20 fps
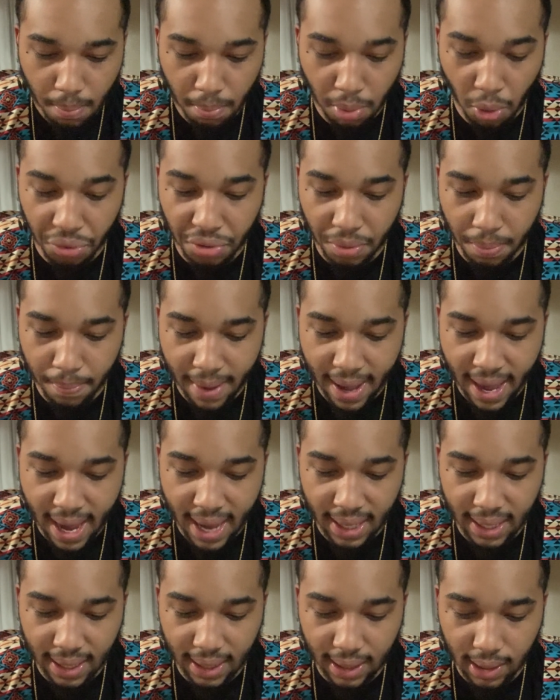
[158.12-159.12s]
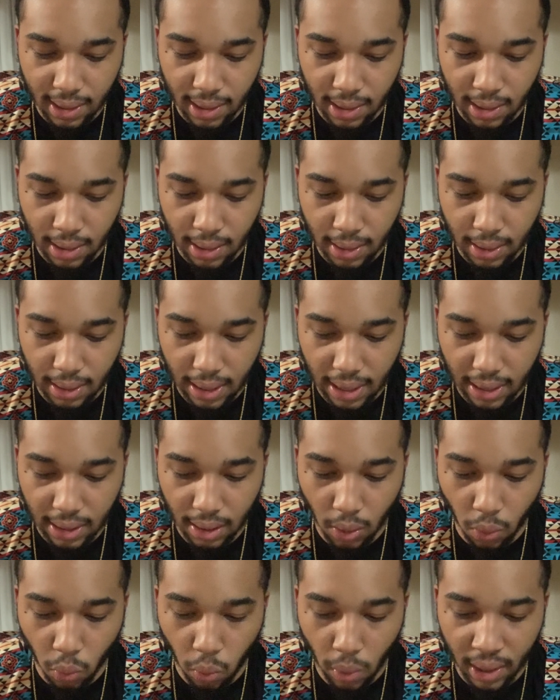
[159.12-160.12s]
both bad and good,
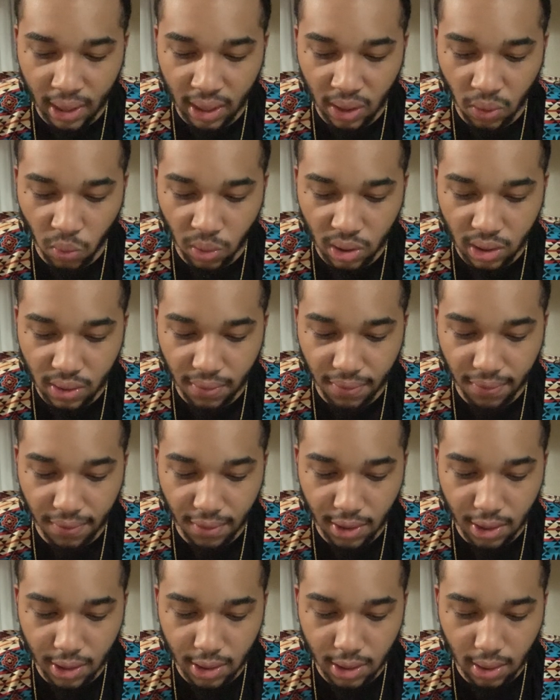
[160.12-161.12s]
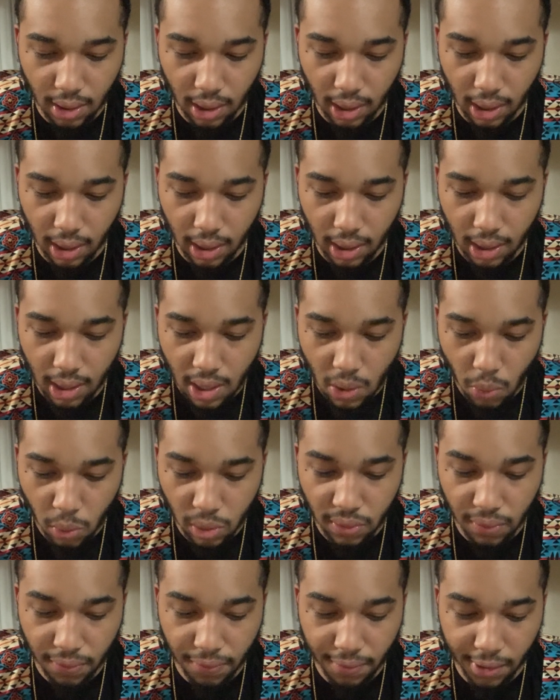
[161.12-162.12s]
and the wedding was furnished
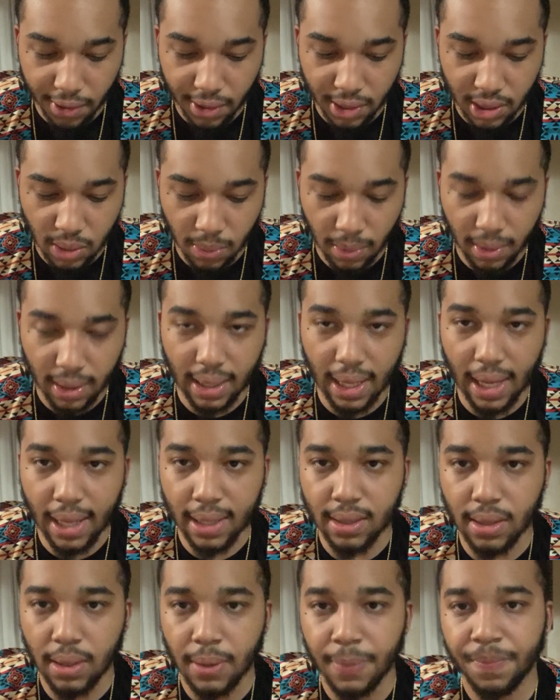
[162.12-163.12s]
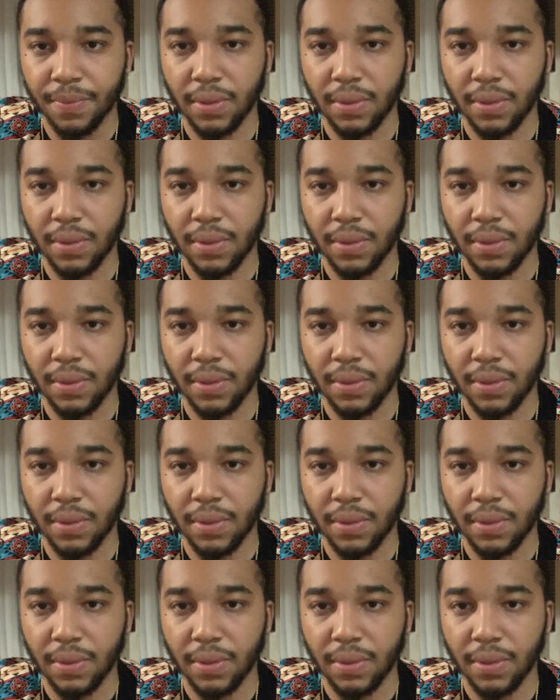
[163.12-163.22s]
with guests."